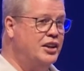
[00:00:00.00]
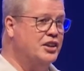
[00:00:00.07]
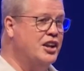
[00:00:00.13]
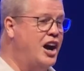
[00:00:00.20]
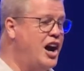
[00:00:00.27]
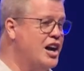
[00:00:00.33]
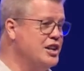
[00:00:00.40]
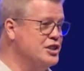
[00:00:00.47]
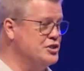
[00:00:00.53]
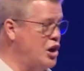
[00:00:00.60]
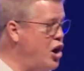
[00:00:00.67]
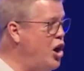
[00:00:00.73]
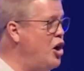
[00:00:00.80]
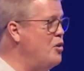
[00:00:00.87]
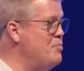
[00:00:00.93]
God is
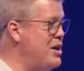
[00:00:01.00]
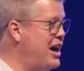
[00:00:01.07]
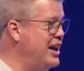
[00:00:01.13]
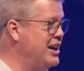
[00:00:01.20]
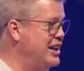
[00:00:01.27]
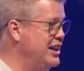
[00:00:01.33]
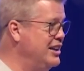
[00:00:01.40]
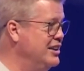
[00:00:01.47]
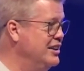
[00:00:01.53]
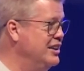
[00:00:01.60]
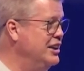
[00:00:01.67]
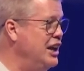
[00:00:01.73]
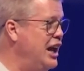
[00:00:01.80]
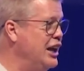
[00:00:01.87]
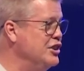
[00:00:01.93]
almighty
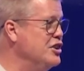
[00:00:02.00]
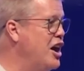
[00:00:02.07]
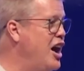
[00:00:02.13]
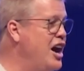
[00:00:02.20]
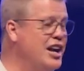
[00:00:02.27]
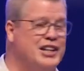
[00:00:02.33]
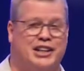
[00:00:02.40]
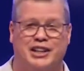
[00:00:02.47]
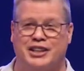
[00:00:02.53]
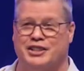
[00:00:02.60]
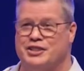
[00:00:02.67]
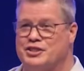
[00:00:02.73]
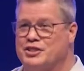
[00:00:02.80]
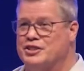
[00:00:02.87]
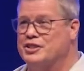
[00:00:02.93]
and God
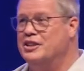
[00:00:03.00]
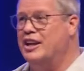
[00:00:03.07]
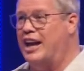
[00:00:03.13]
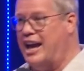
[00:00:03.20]
is